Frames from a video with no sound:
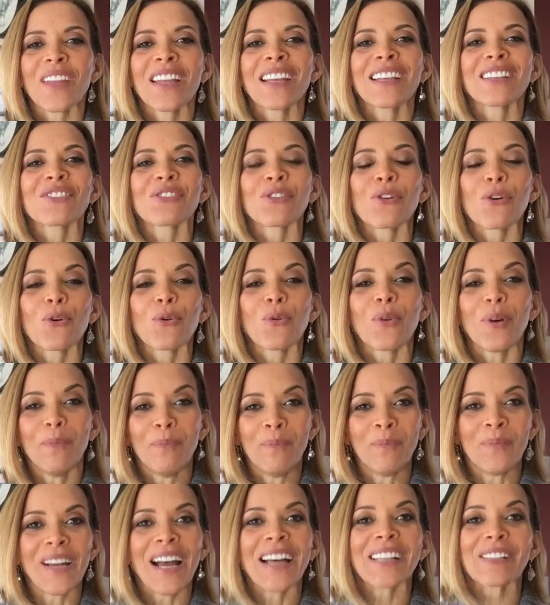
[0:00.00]
So
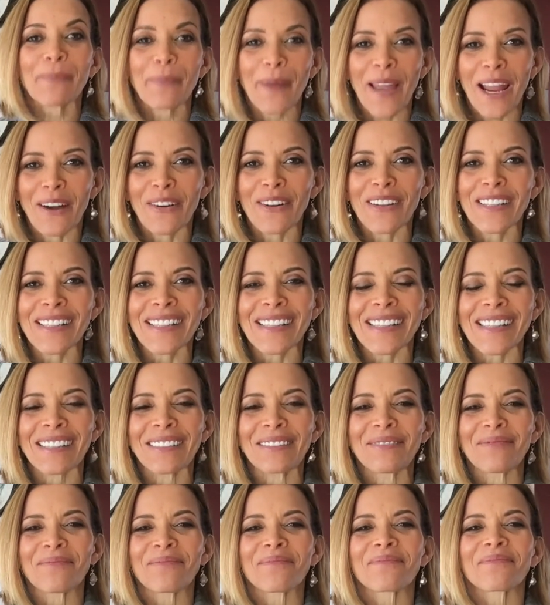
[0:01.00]
as parents,
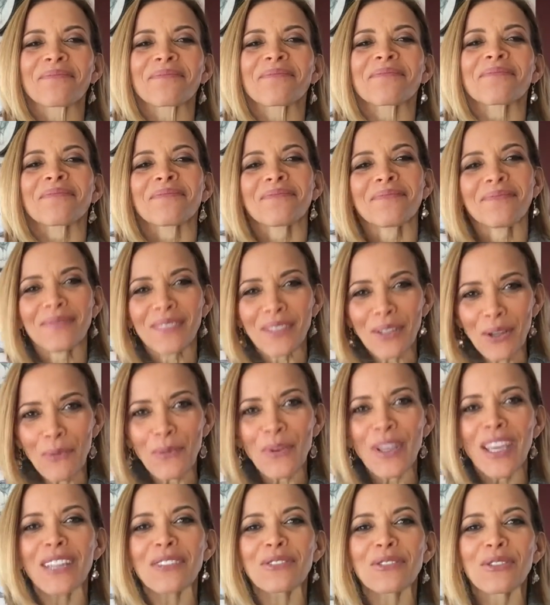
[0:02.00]

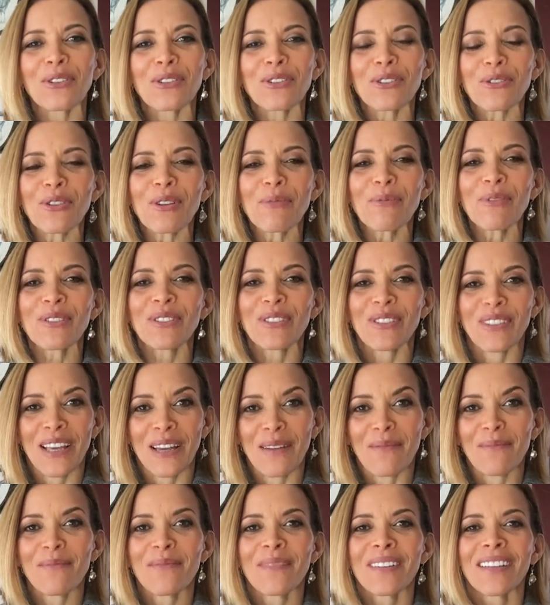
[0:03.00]
we get to contribute to
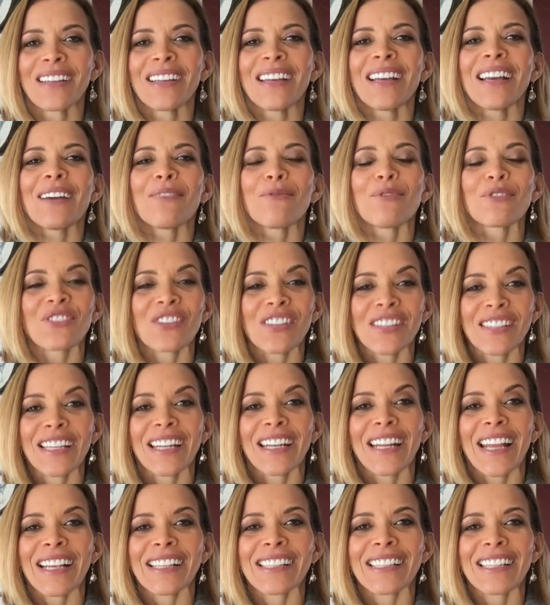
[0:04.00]
them, which is the
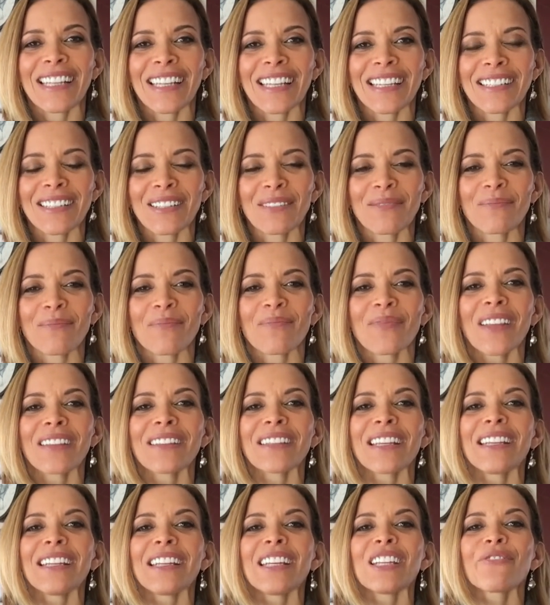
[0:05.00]
next need,
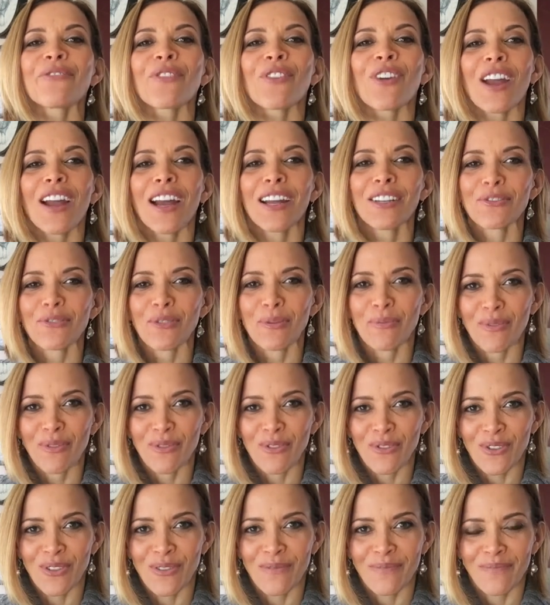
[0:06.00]
the need for
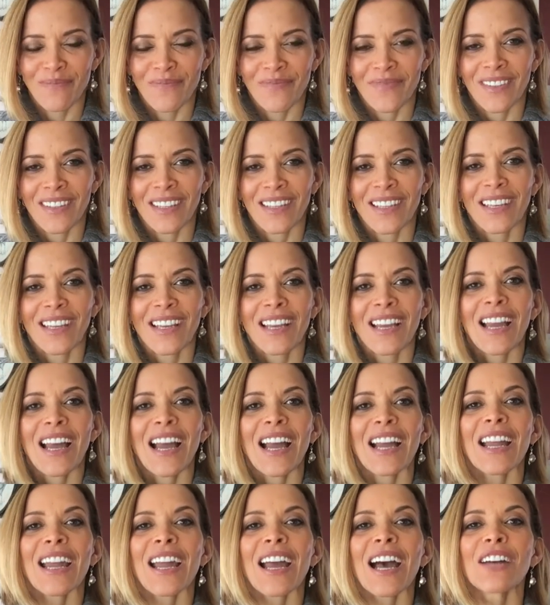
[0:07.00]
contribution.
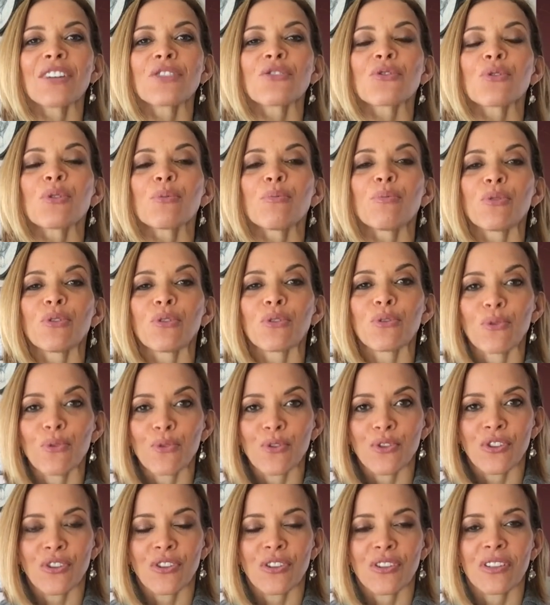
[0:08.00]
And
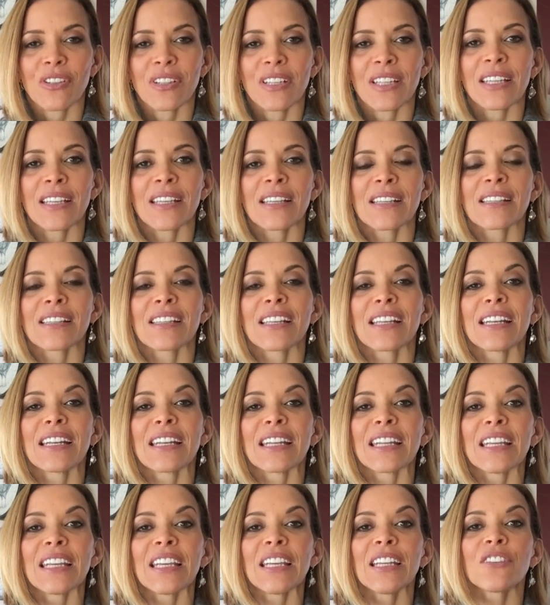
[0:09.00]
contribution is the
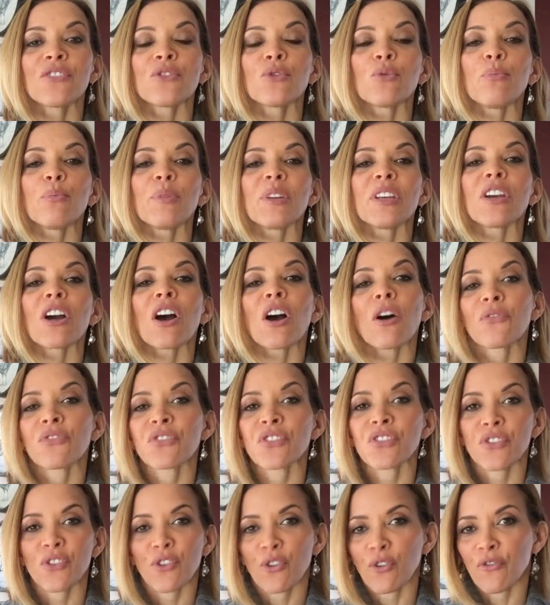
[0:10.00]
need to be of
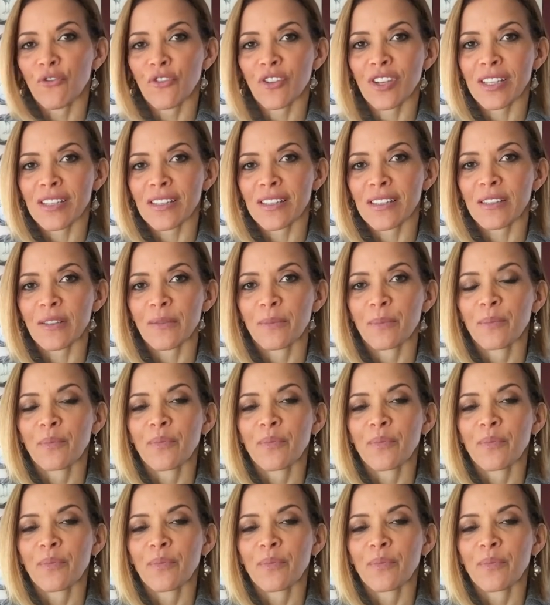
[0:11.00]
service.